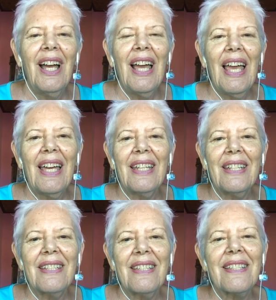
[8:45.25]

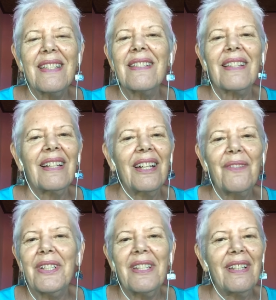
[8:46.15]
and this is kind
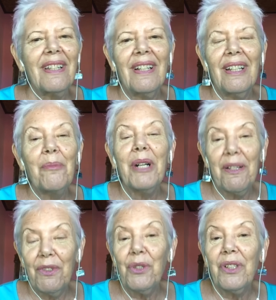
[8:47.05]
of a, in
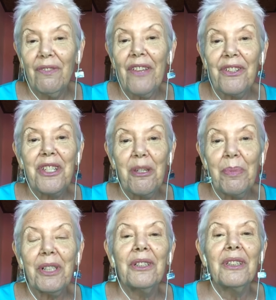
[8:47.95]
my view, rather
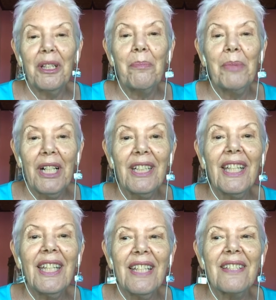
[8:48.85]
typical in
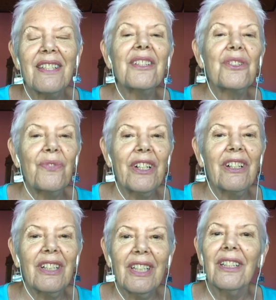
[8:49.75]
Bali, is that there's
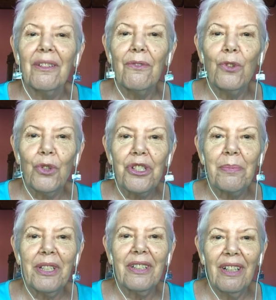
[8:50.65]
very little
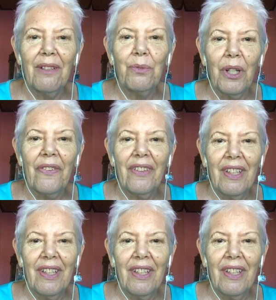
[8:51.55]
enforcement of what